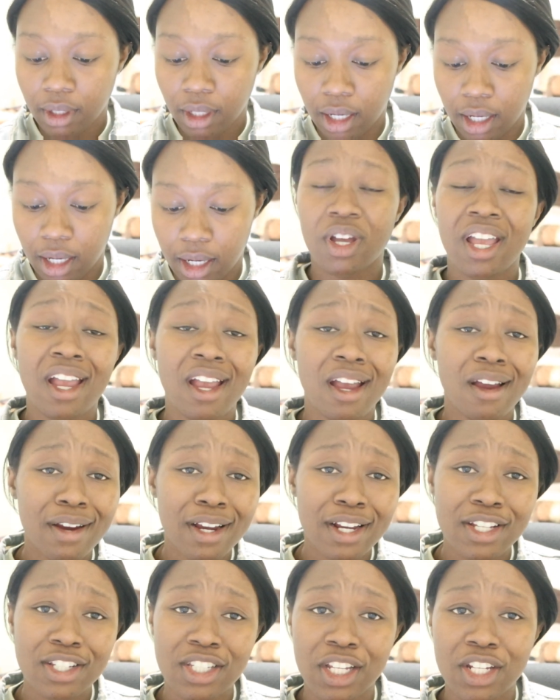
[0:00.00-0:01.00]

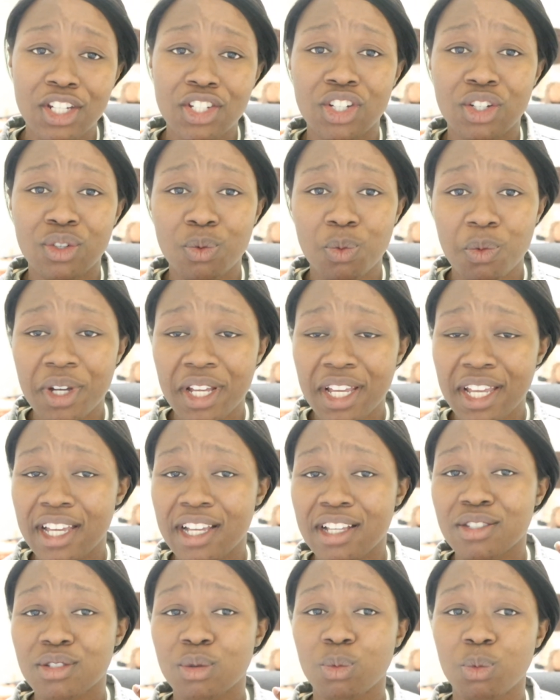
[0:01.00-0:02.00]
Hair extension,
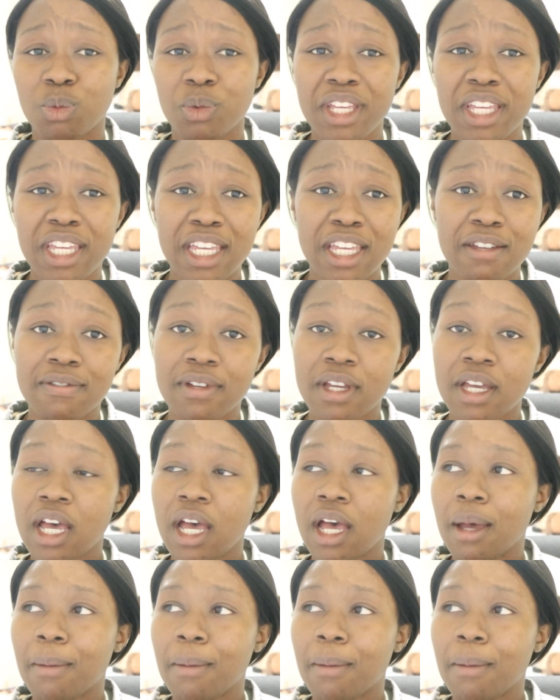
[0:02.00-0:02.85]
wigs, weave,